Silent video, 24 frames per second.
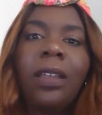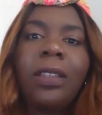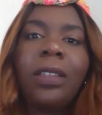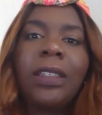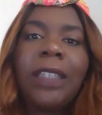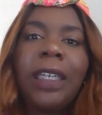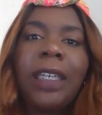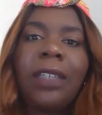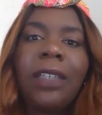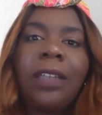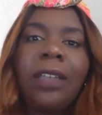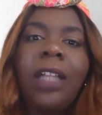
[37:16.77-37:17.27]

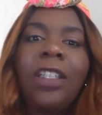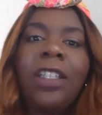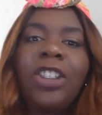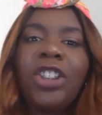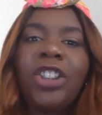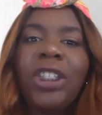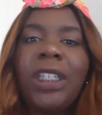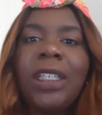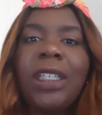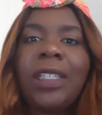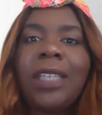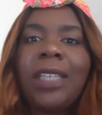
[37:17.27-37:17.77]

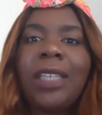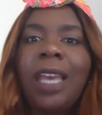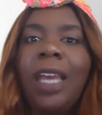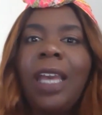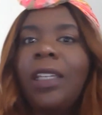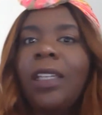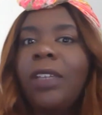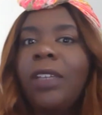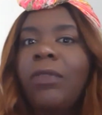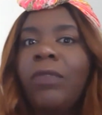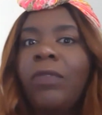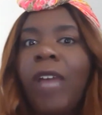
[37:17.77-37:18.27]
technology is
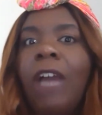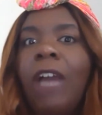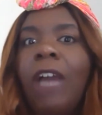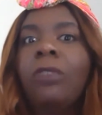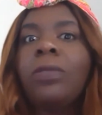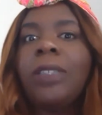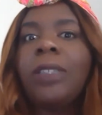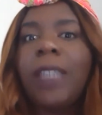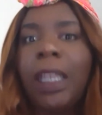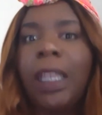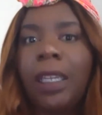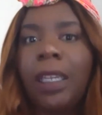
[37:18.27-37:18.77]
kind of
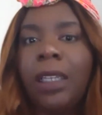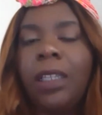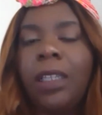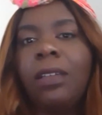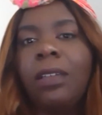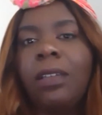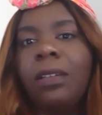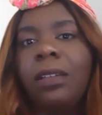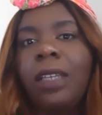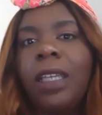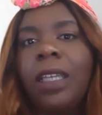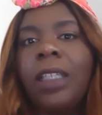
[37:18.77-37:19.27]

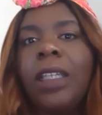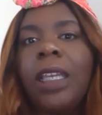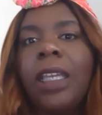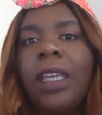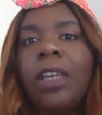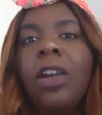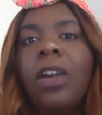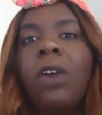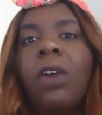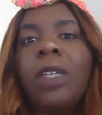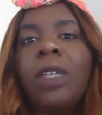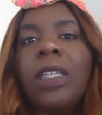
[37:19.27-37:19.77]
outdated,
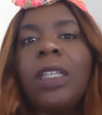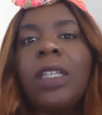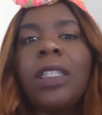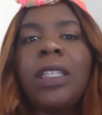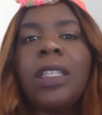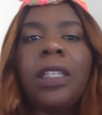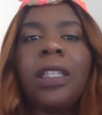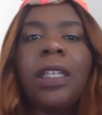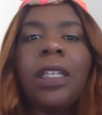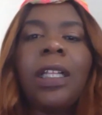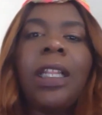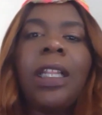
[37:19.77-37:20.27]
and going into
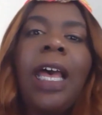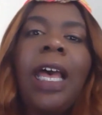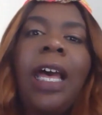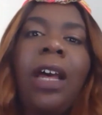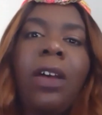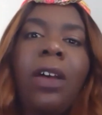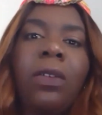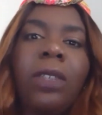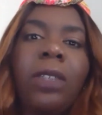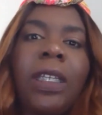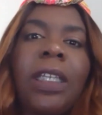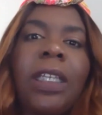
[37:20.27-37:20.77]
the
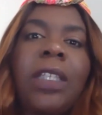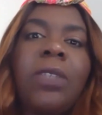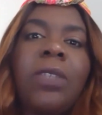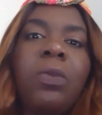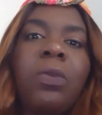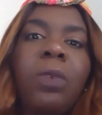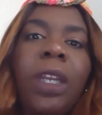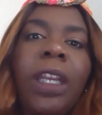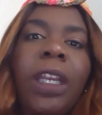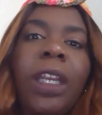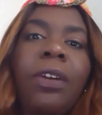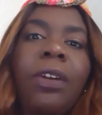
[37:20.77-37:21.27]
cloud is
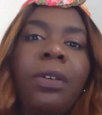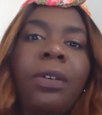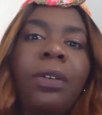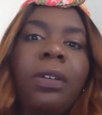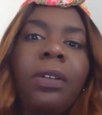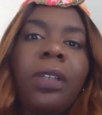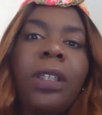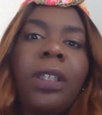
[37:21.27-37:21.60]
where